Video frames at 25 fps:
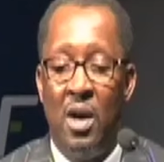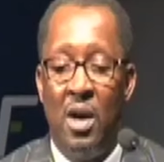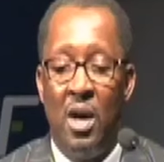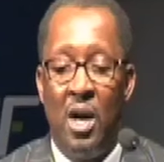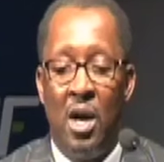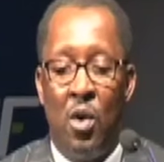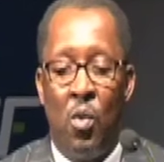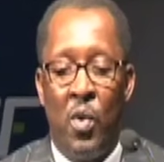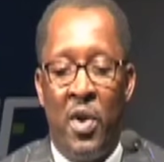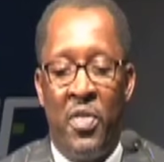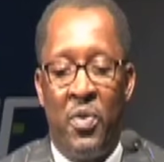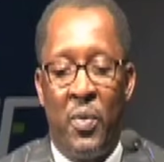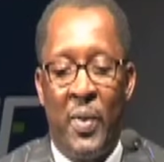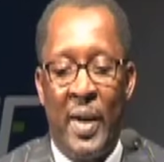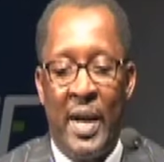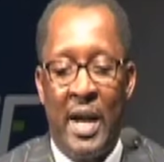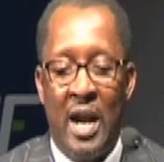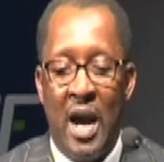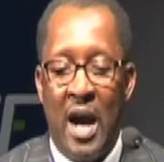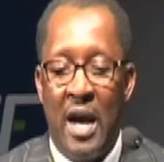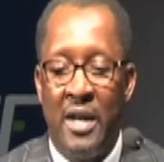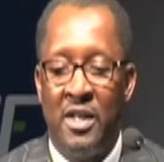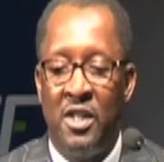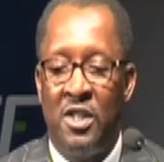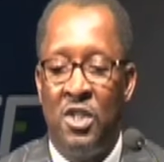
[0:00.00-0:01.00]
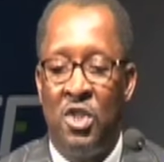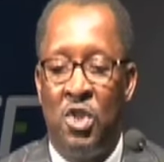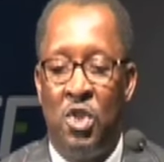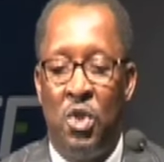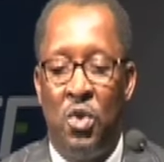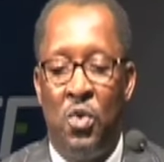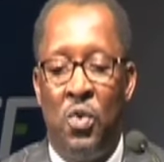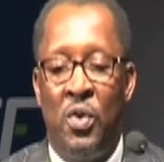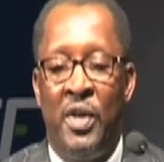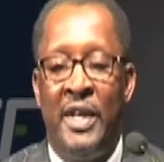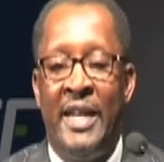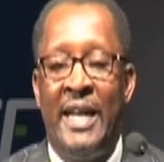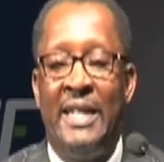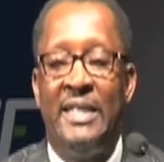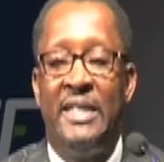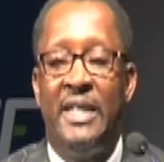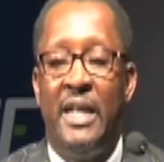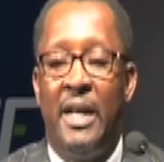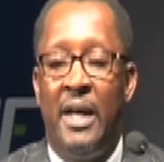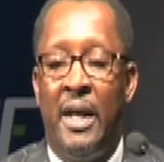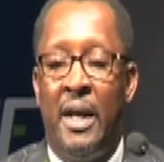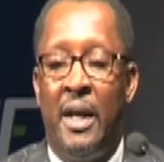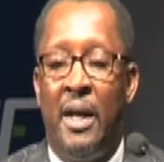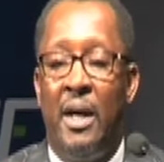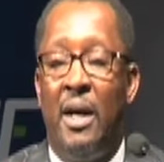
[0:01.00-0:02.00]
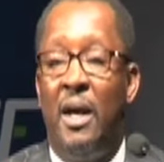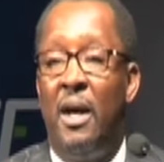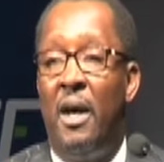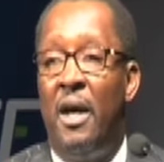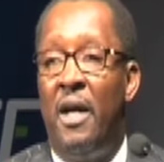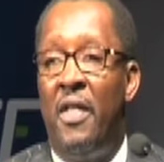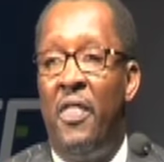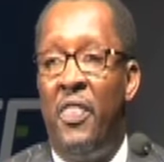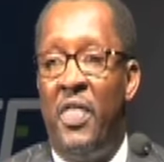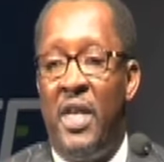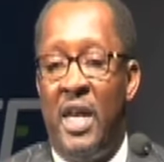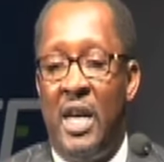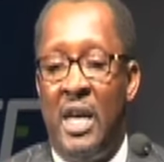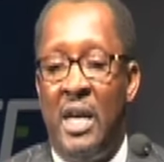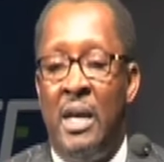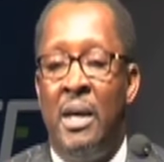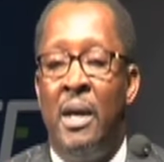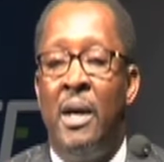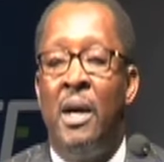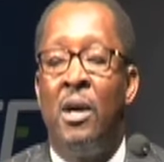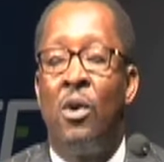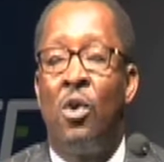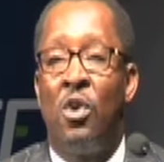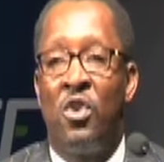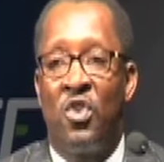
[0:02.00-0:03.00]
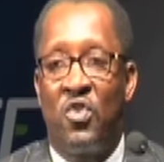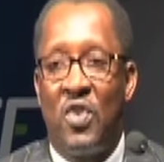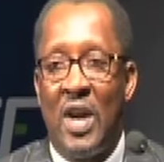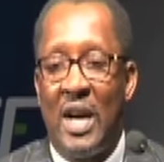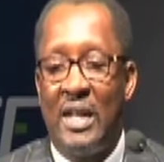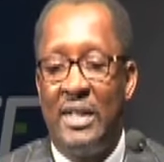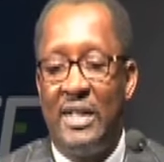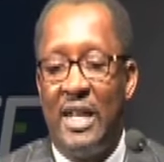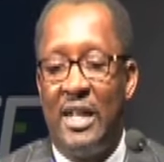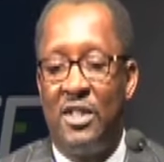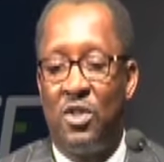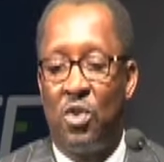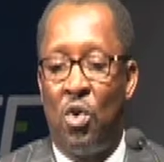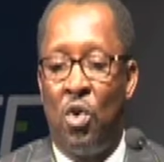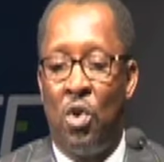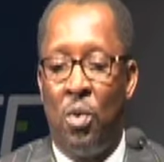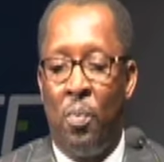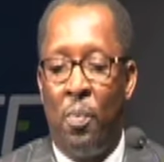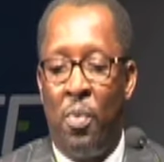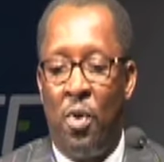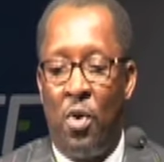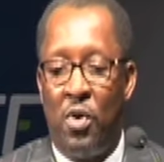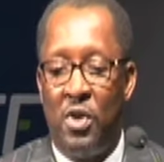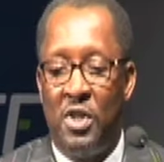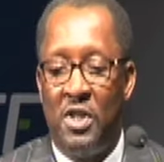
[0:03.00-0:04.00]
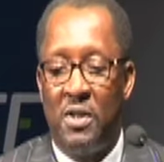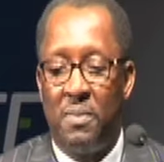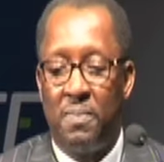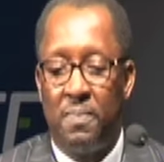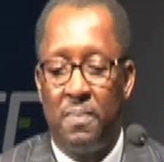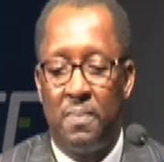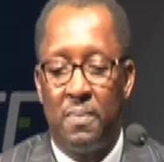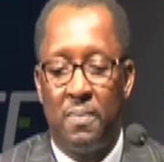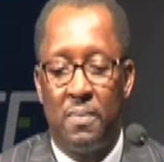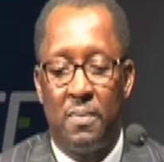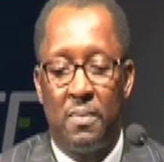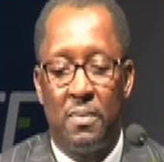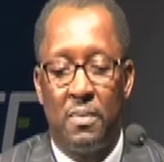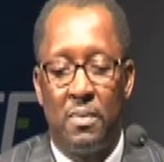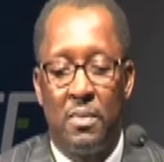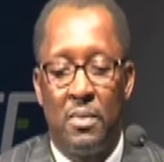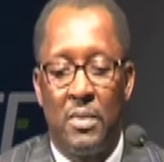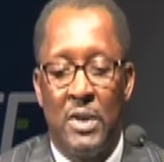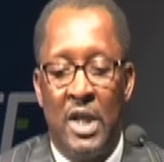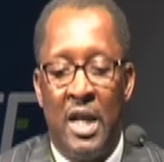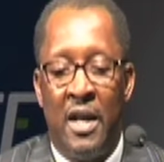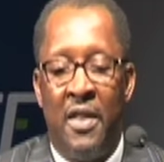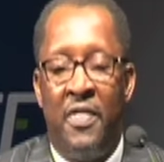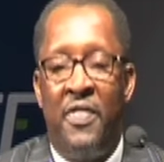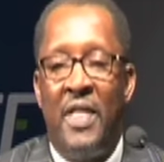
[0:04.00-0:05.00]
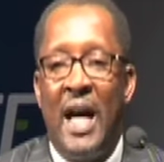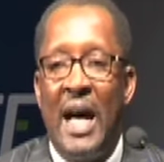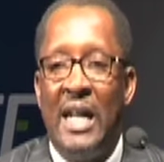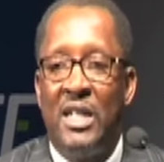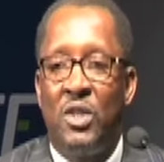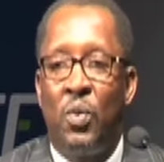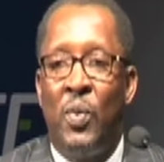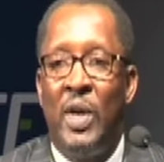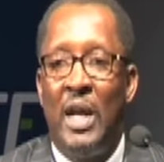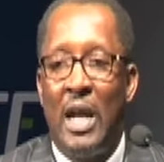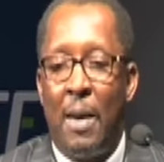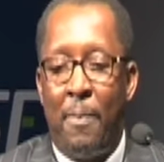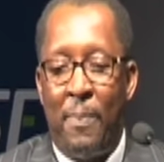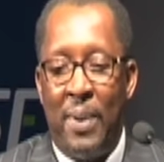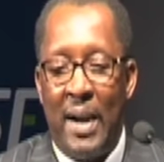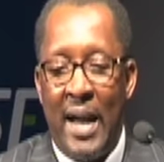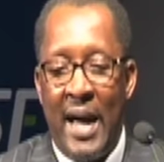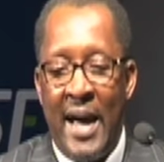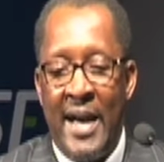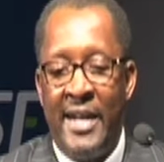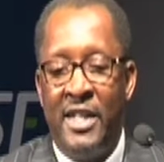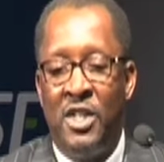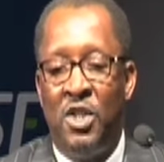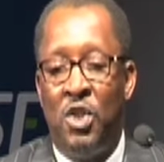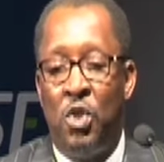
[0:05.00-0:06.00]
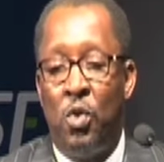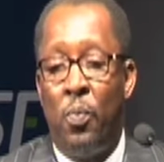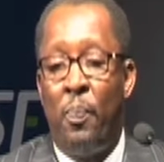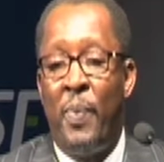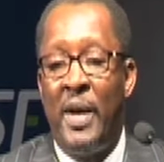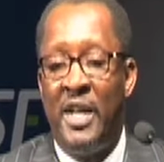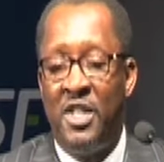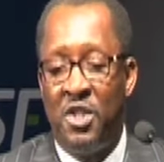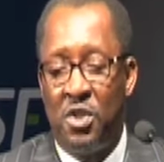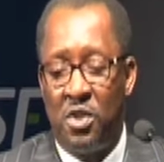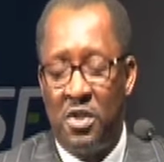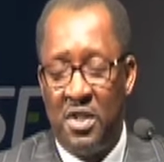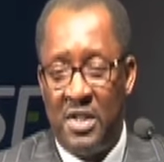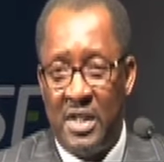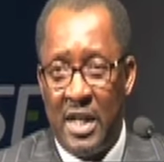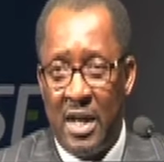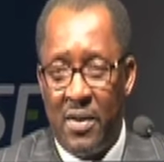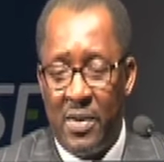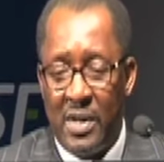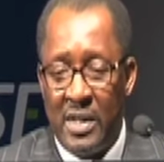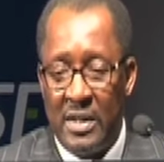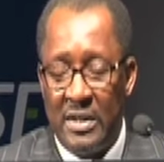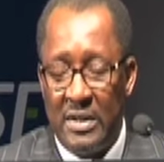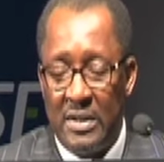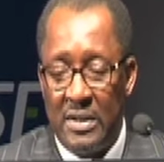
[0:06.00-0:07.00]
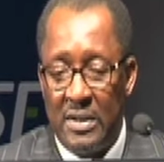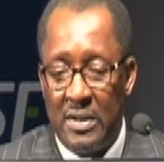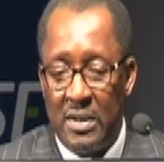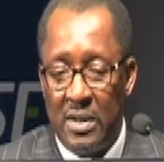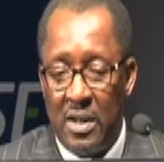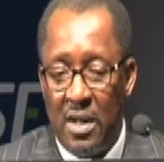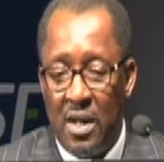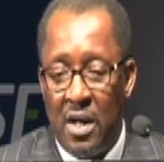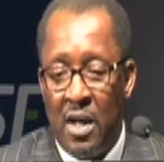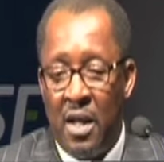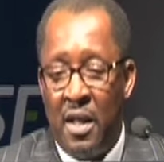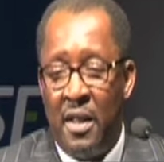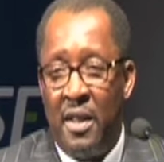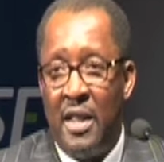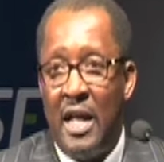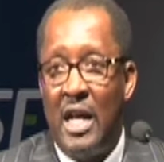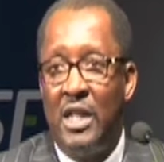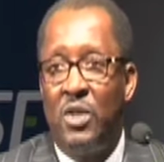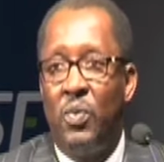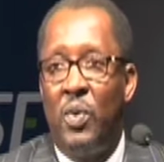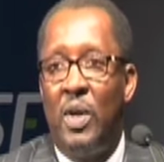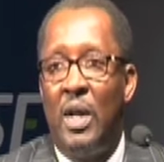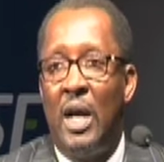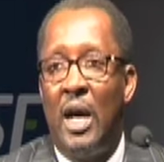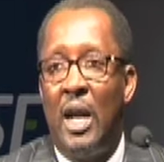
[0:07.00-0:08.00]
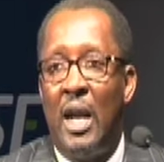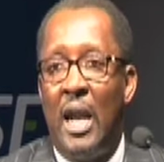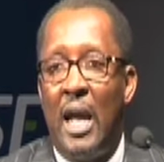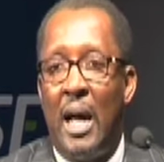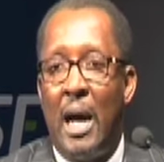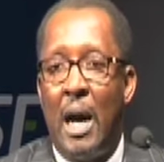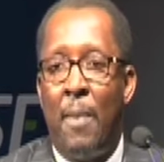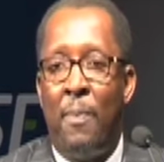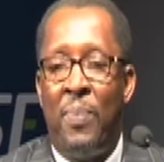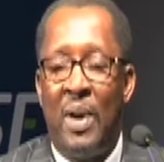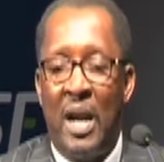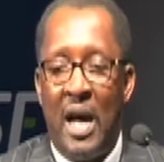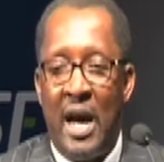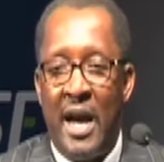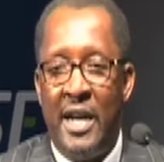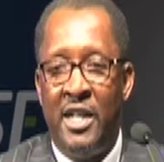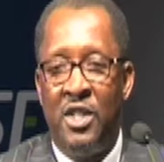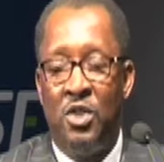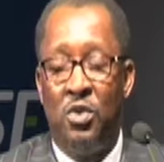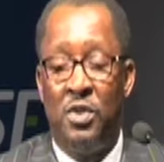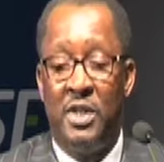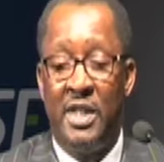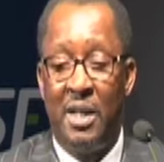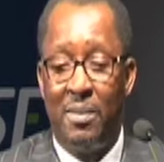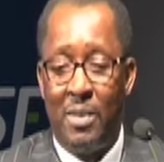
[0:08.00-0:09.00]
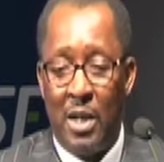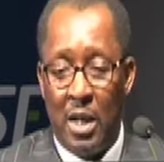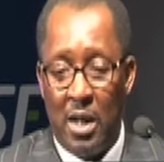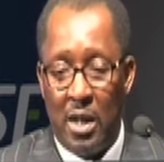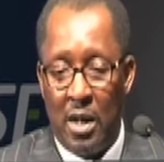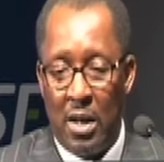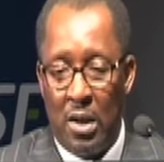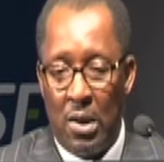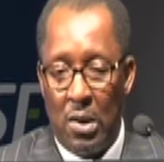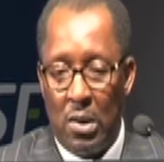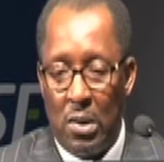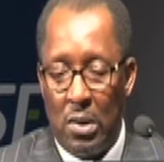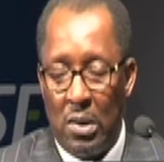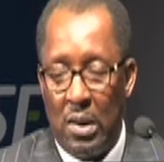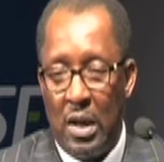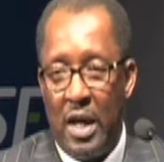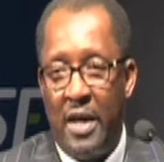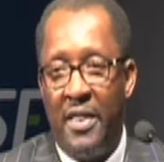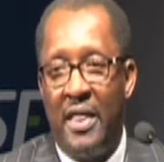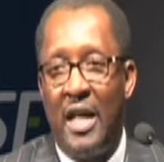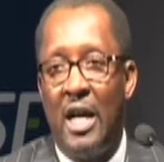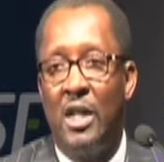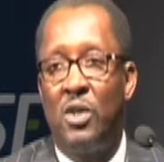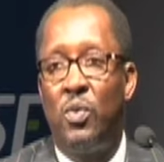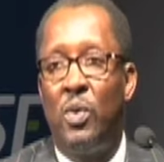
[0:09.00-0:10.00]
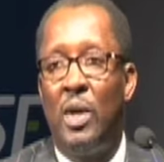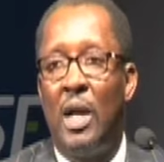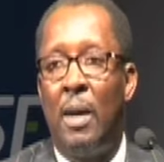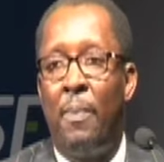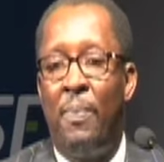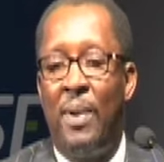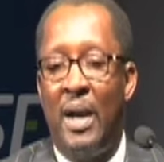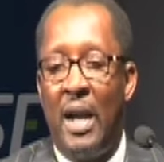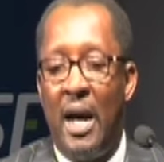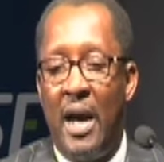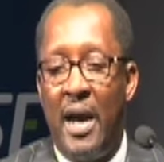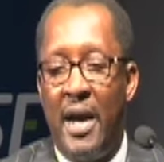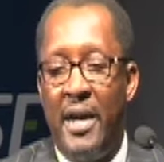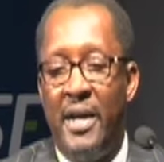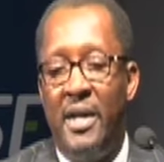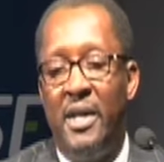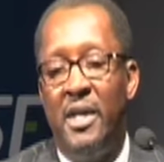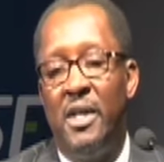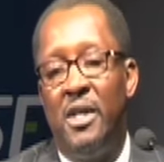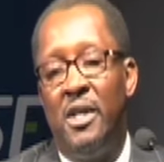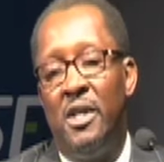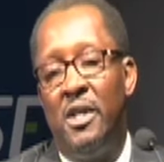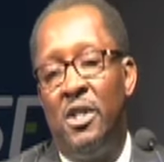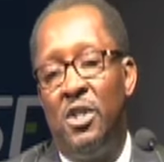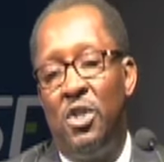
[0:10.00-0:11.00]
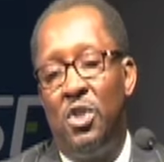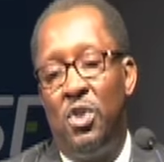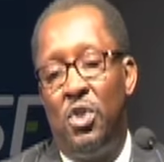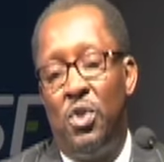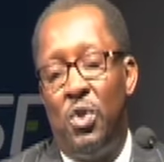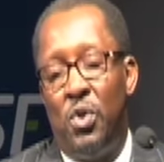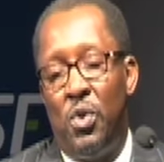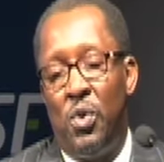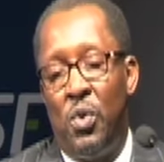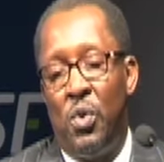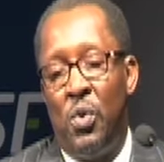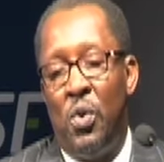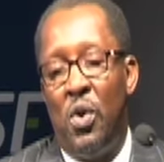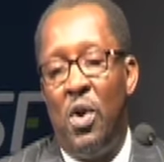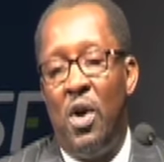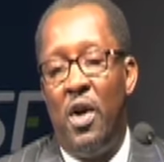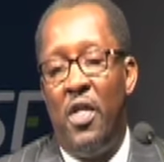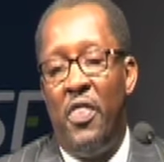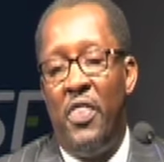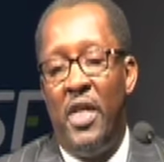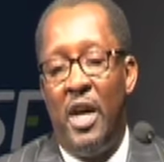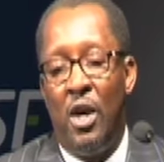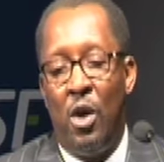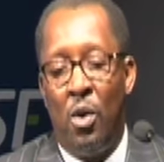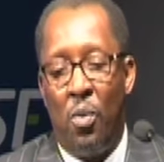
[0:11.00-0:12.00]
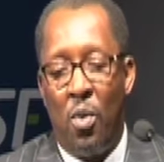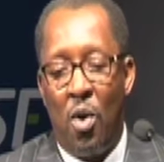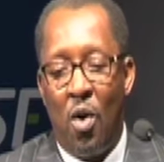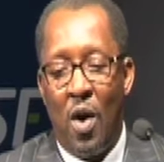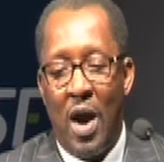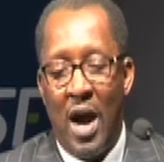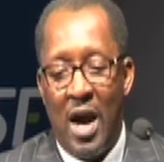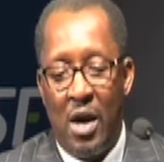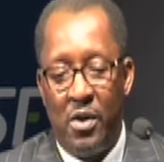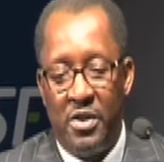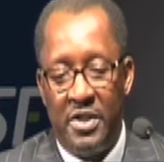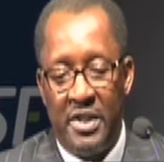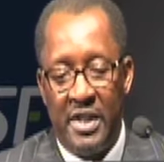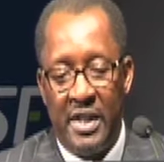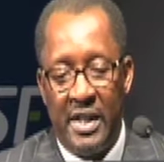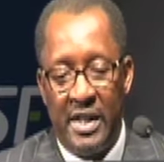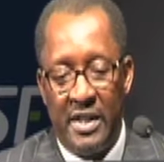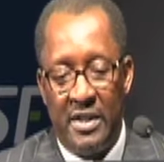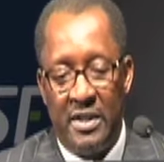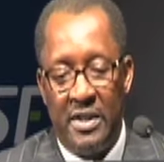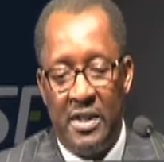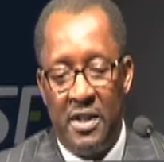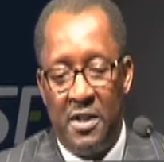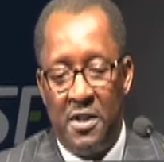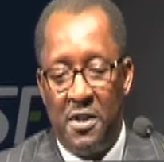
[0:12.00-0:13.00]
with regard to getting the contractors on board. That will apply to pension towers, that will apply to Temangalo, and that will apply to the Lubowa housing estate.